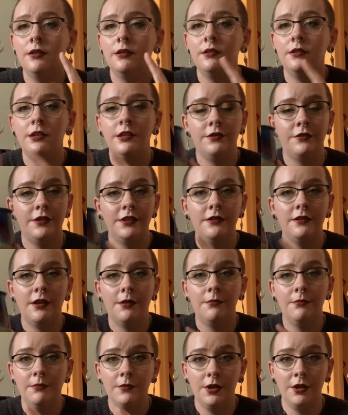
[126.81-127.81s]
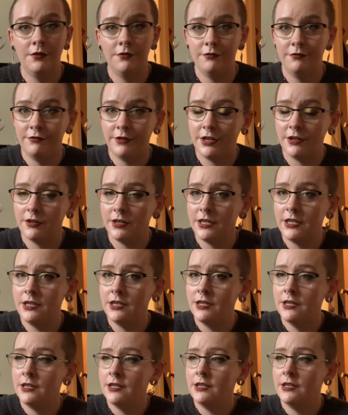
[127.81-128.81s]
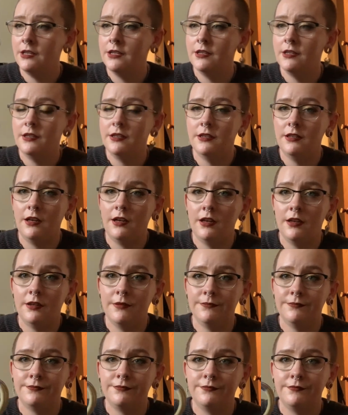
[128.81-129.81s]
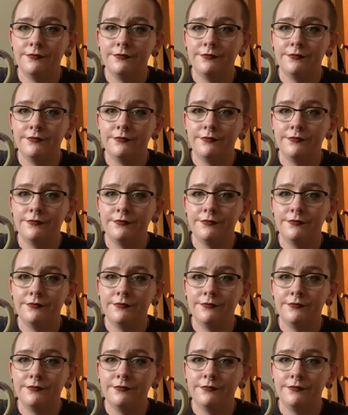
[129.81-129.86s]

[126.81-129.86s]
you know, a, um, a very um,